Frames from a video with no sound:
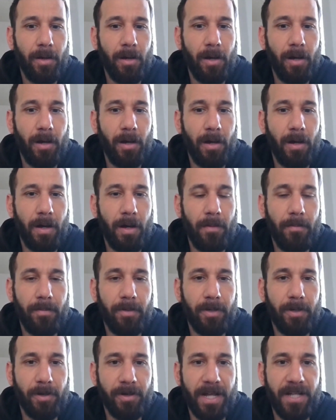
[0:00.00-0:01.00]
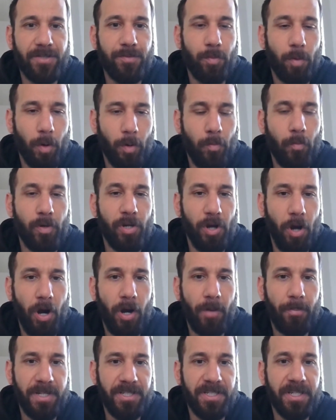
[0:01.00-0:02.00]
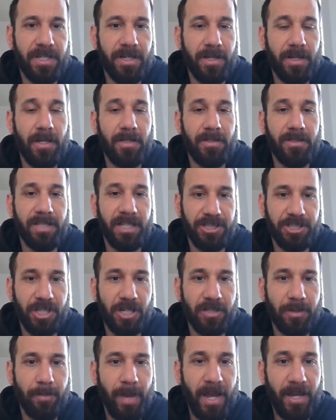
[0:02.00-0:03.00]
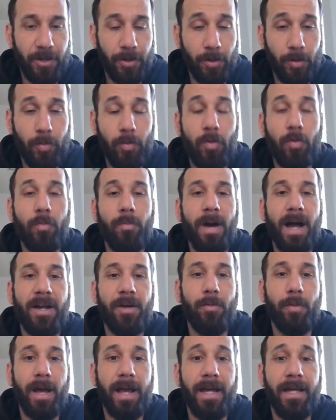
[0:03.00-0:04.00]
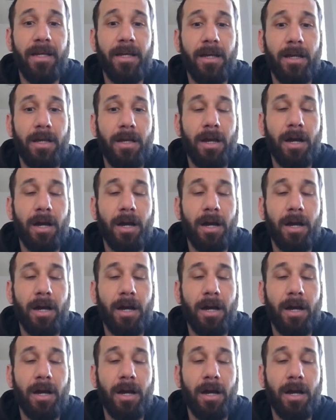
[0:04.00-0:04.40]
You know, that's where we are missing DJ LeMahieu, who, by the way,